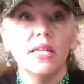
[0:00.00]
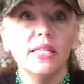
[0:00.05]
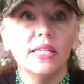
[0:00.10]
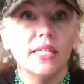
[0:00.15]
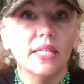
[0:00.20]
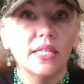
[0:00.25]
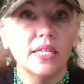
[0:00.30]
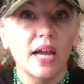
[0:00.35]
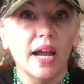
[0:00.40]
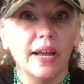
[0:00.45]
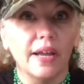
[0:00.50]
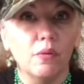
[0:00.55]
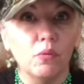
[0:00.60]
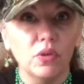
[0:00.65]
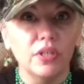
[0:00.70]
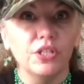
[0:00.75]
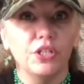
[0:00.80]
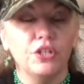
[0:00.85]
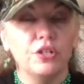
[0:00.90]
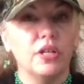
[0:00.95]
easy diet
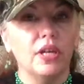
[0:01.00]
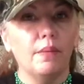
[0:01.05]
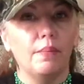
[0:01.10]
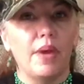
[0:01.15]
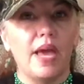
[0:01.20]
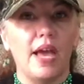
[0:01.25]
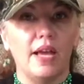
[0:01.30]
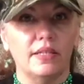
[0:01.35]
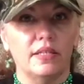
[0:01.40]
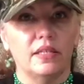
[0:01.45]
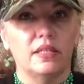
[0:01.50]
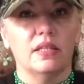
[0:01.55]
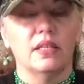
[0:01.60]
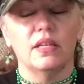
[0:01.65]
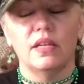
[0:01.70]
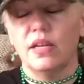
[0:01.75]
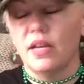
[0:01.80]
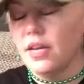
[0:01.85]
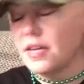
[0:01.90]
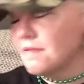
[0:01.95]
once you get past
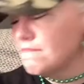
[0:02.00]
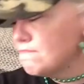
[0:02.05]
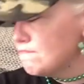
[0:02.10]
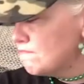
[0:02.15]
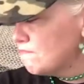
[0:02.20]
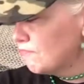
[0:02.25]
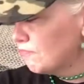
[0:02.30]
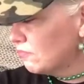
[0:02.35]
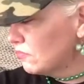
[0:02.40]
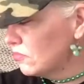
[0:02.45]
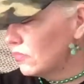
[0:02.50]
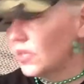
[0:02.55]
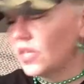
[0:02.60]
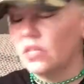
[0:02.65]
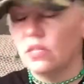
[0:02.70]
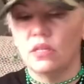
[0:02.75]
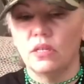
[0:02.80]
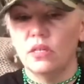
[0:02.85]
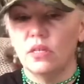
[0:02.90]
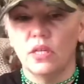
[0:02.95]
the um,
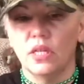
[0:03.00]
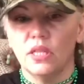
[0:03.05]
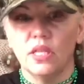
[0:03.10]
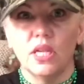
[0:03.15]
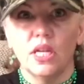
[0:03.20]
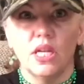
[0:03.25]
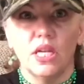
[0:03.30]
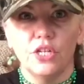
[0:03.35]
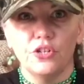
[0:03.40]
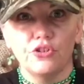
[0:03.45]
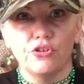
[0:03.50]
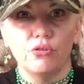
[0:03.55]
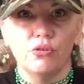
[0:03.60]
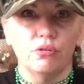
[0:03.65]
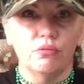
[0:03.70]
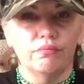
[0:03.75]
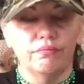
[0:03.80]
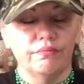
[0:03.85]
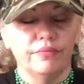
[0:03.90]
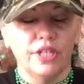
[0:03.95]
the
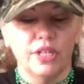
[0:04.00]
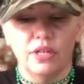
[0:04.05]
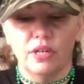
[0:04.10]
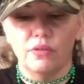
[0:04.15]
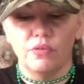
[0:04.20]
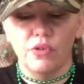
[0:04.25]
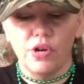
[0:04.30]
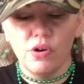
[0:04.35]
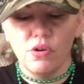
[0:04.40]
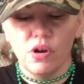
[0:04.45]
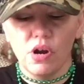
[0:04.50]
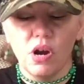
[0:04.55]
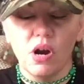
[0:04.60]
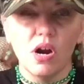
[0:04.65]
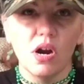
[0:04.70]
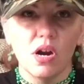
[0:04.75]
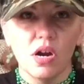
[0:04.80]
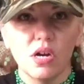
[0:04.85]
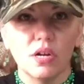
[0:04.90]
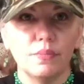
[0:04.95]
initial, you know, no
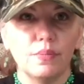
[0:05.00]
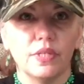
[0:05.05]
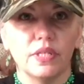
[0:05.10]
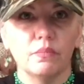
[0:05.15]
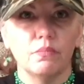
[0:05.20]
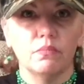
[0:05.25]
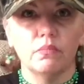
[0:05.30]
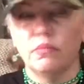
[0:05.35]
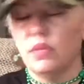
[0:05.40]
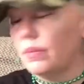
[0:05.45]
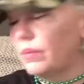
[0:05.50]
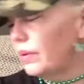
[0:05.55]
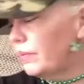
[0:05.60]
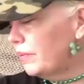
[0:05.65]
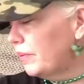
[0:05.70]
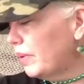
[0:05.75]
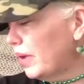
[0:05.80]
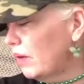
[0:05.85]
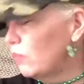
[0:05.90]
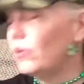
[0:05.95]
carbs and blah blah
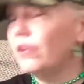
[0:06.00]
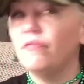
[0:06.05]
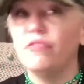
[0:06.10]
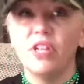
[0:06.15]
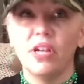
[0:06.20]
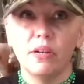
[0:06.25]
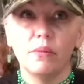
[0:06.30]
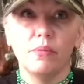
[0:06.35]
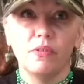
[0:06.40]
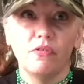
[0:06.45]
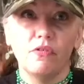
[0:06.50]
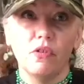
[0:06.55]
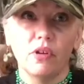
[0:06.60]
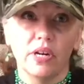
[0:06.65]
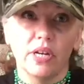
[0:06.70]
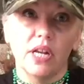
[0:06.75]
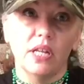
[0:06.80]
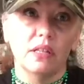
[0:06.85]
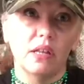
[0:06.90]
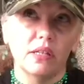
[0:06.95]
blah. We've done it before,
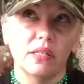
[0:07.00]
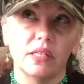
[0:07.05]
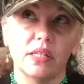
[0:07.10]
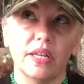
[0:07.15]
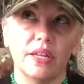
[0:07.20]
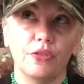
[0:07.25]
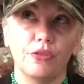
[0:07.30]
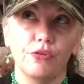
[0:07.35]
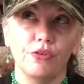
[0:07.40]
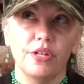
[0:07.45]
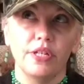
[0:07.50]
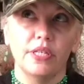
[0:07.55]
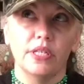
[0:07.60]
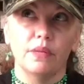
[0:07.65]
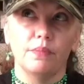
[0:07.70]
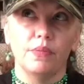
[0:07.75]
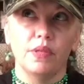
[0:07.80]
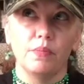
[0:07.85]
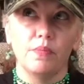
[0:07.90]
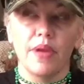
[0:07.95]
and I lost like thirty something